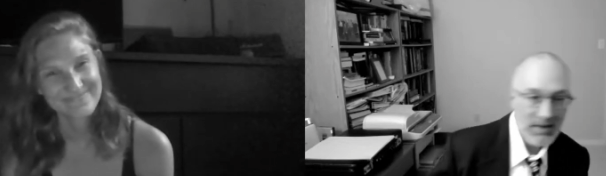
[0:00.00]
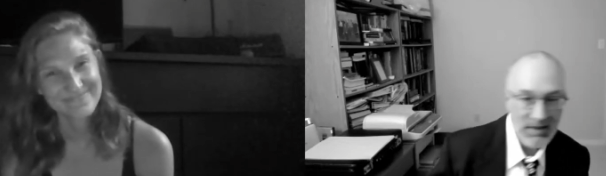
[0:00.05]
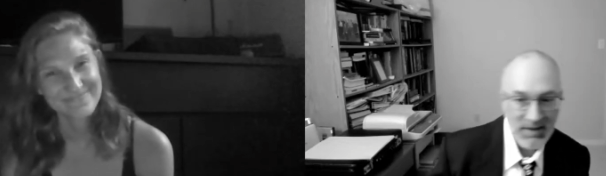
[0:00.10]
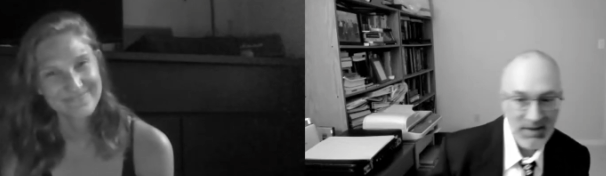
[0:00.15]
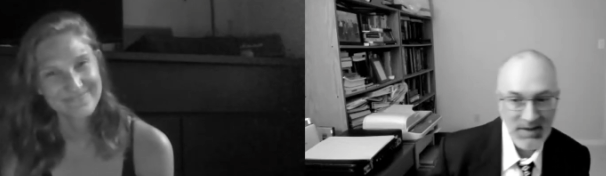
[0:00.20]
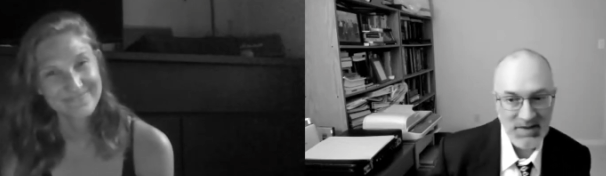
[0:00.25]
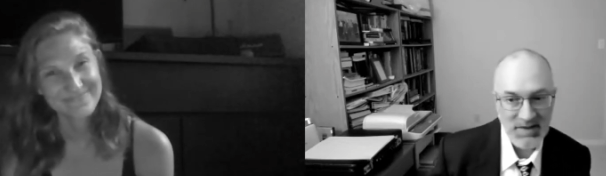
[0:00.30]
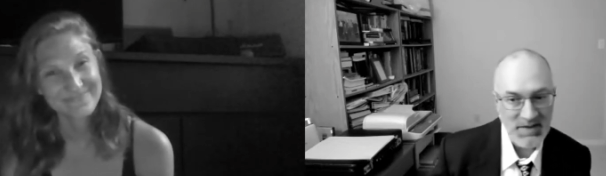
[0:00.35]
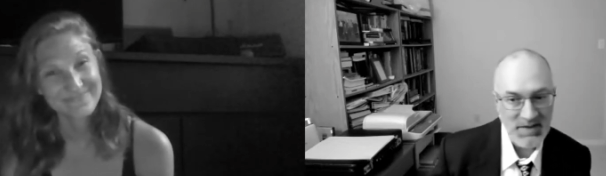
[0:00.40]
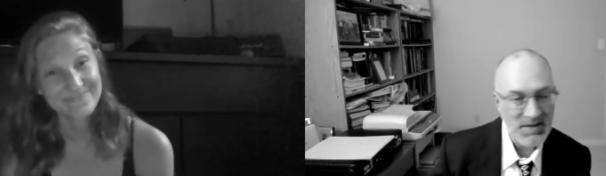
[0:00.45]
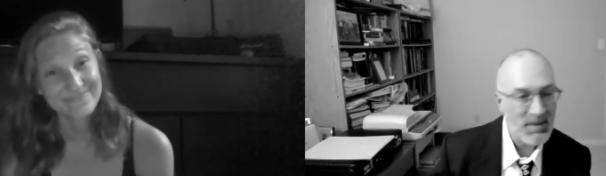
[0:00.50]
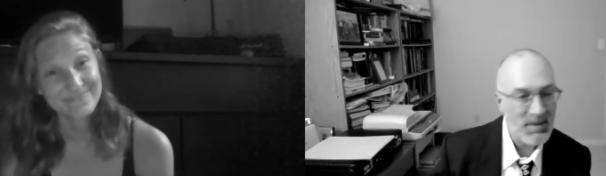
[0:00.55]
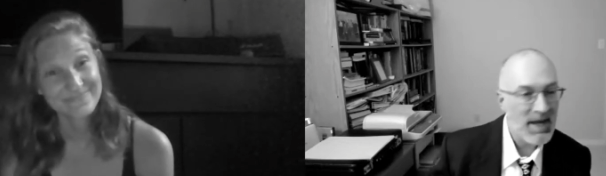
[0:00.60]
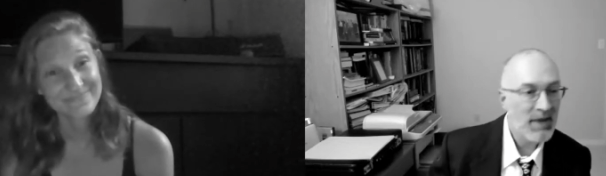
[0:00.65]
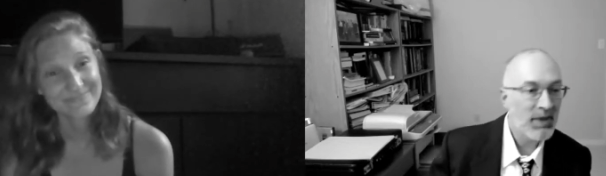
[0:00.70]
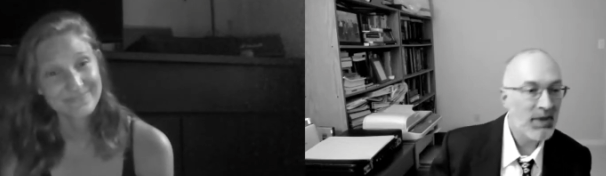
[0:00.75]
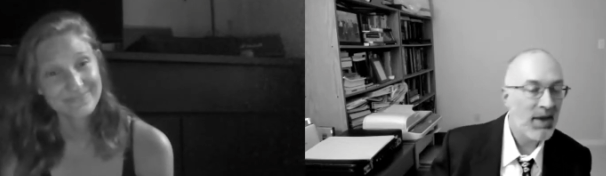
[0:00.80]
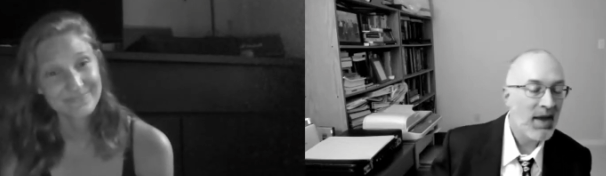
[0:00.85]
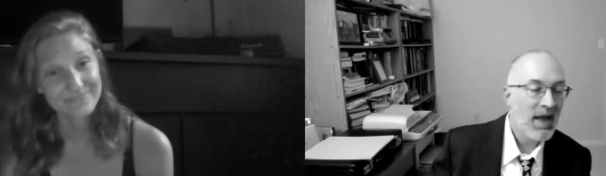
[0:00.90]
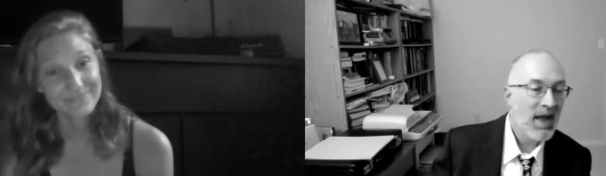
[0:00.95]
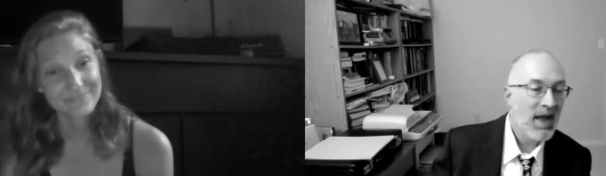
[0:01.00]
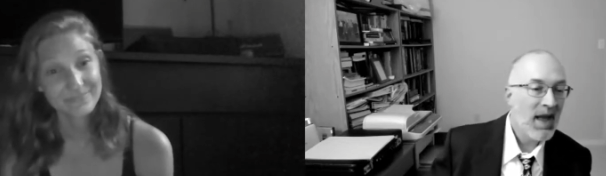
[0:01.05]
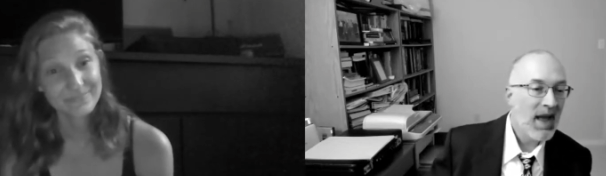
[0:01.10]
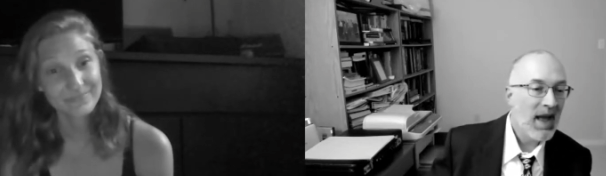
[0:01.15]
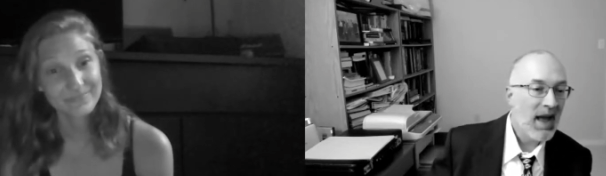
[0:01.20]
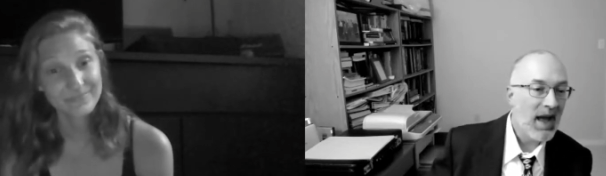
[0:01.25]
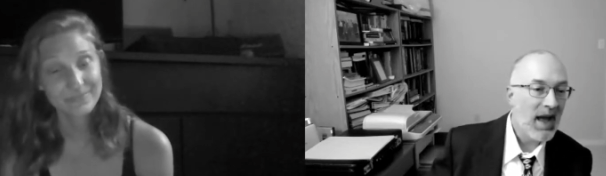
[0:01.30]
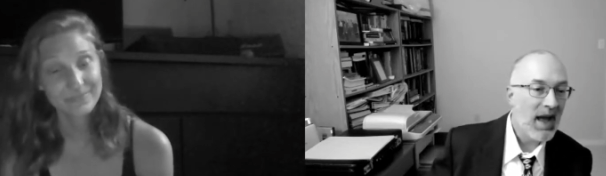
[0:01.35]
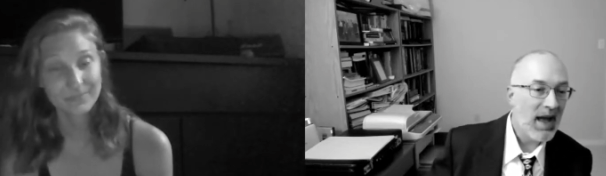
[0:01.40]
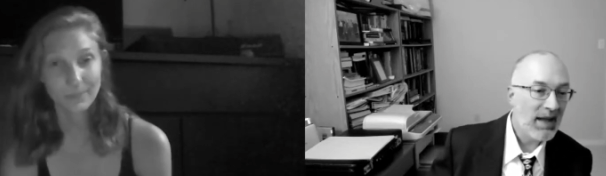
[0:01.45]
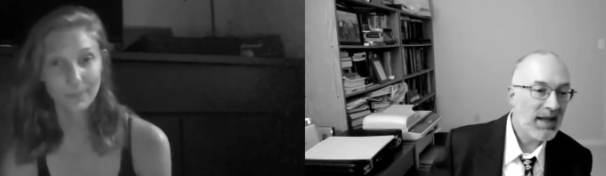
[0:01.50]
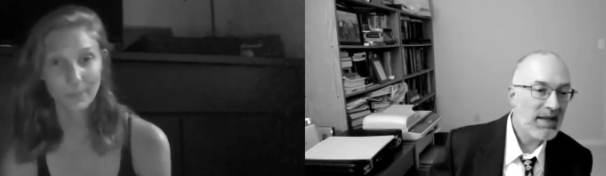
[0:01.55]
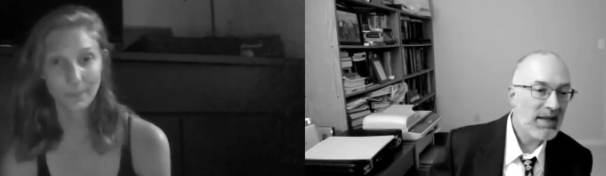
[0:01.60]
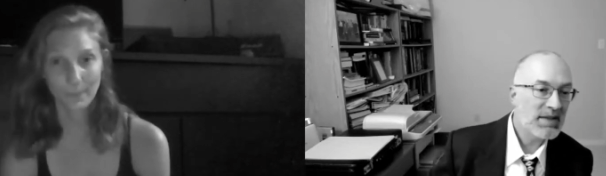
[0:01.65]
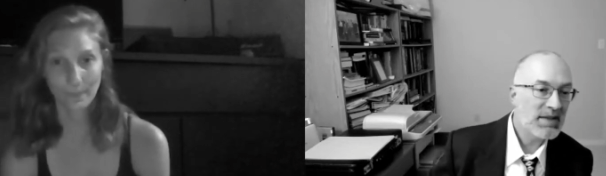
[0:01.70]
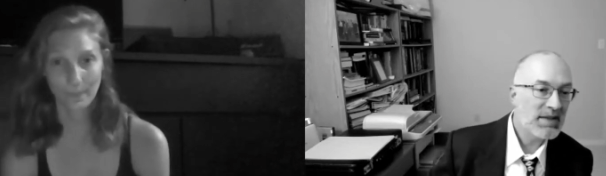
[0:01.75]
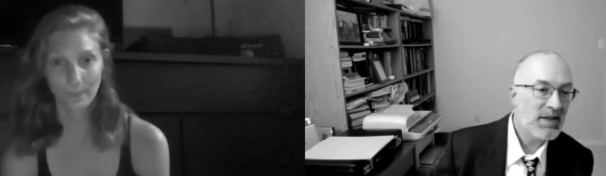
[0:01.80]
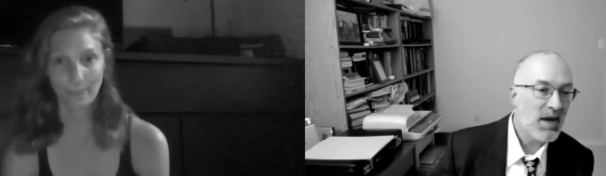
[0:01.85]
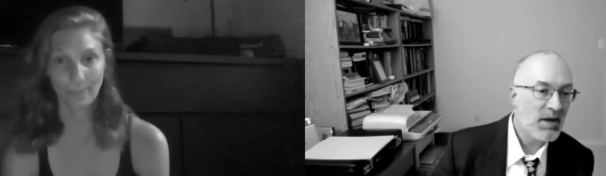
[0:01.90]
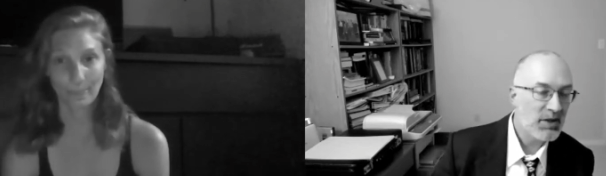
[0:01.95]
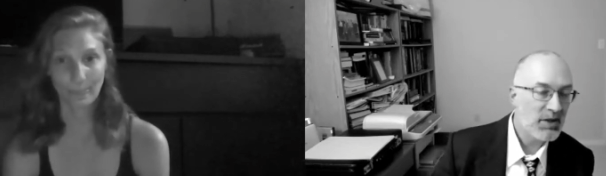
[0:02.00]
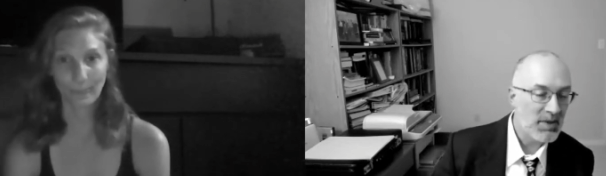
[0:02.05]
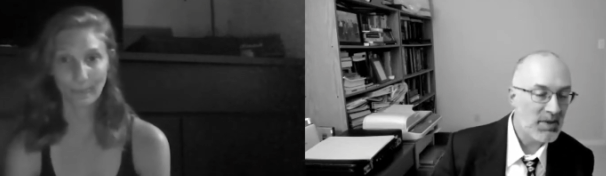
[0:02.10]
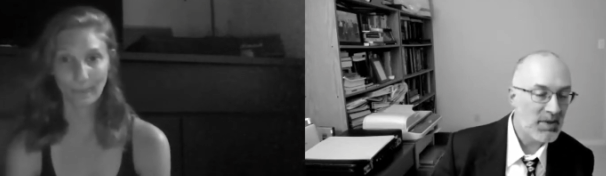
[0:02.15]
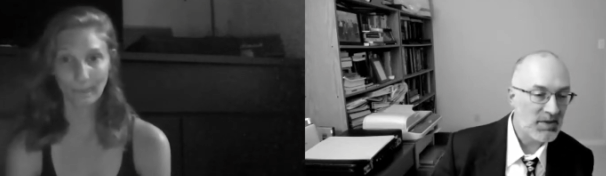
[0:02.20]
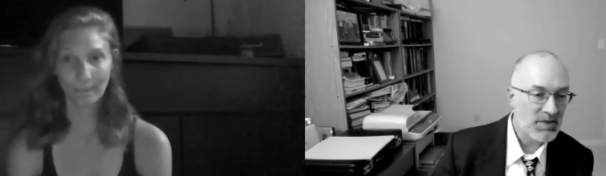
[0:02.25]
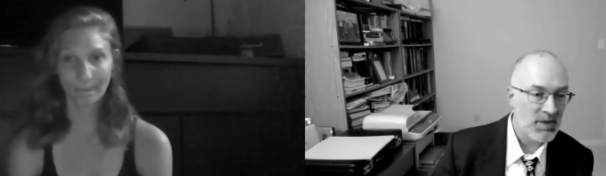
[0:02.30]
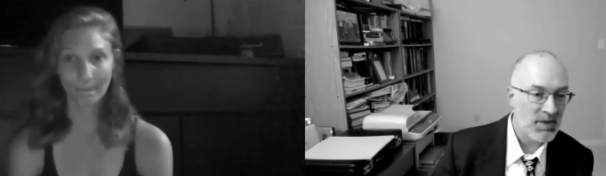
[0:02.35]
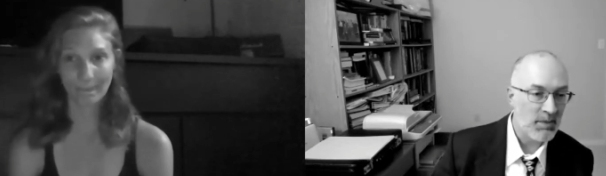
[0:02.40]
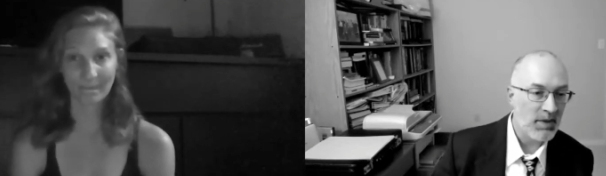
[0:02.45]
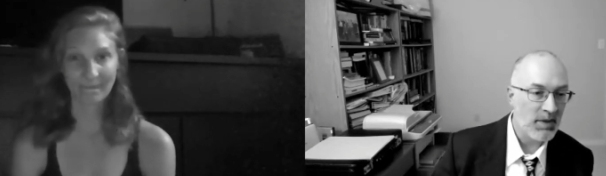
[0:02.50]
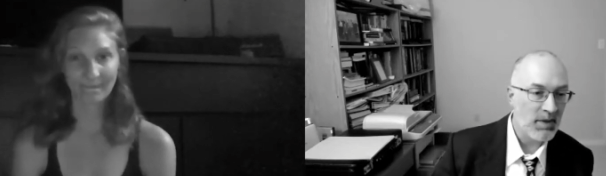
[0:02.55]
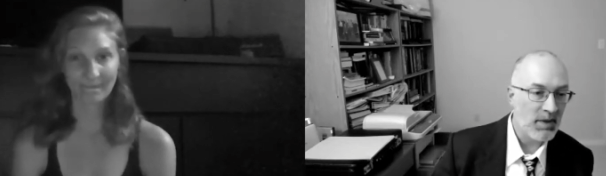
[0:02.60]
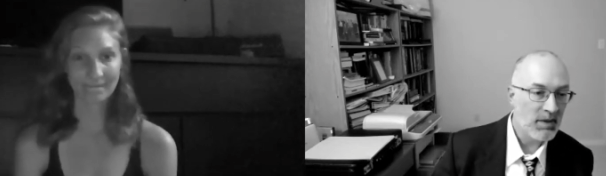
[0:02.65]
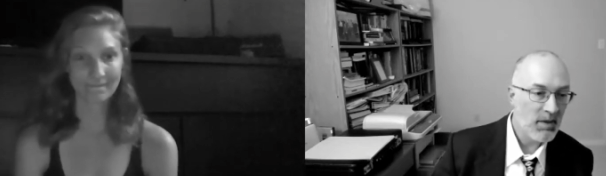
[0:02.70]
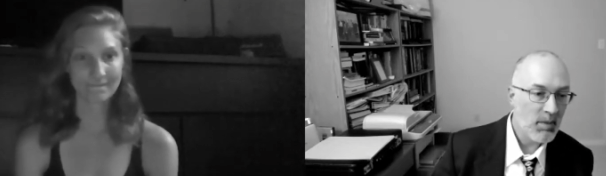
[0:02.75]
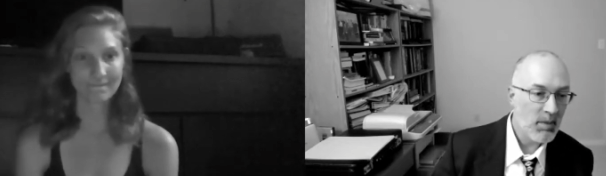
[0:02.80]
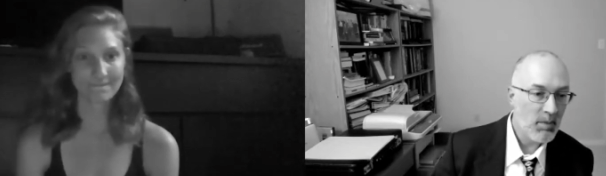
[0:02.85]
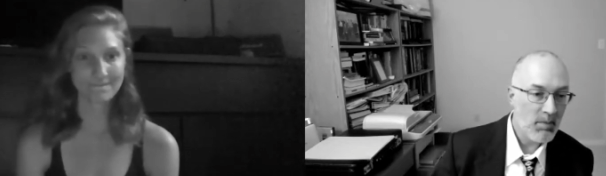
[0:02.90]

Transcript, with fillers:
Speaker 1: Listen, Samantha, I'd like to talk to you about something